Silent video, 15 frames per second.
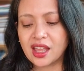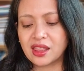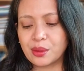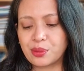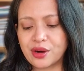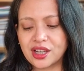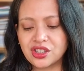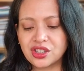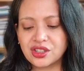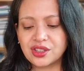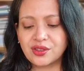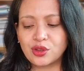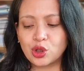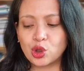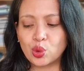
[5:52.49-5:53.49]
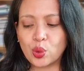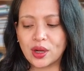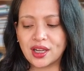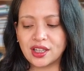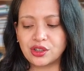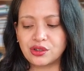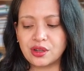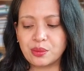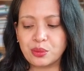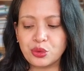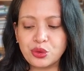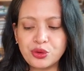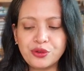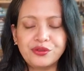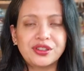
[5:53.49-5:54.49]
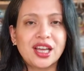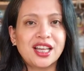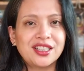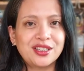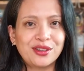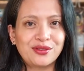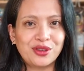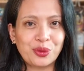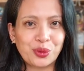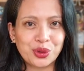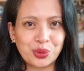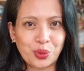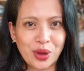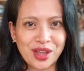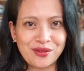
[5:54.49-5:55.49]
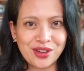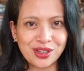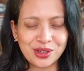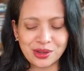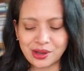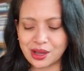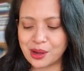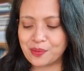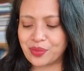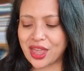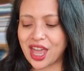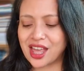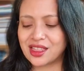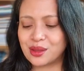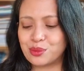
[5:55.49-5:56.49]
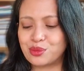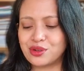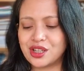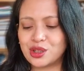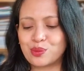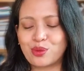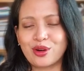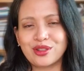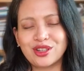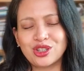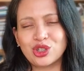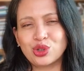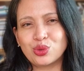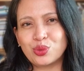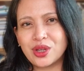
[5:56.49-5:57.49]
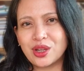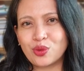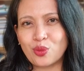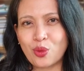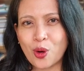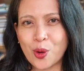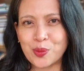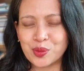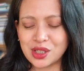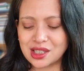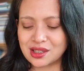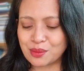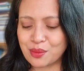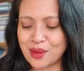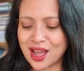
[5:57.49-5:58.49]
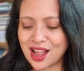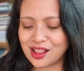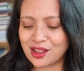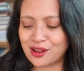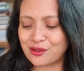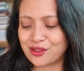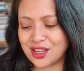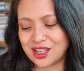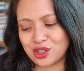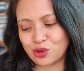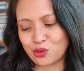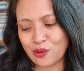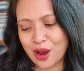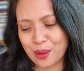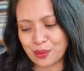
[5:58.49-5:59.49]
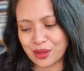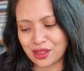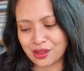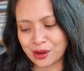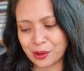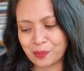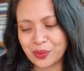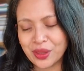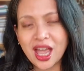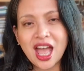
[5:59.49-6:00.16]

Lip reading: The branches of the tualang tree moved as if it was waving to him, and the breeze brought the sweet, warm smell of his grandmother.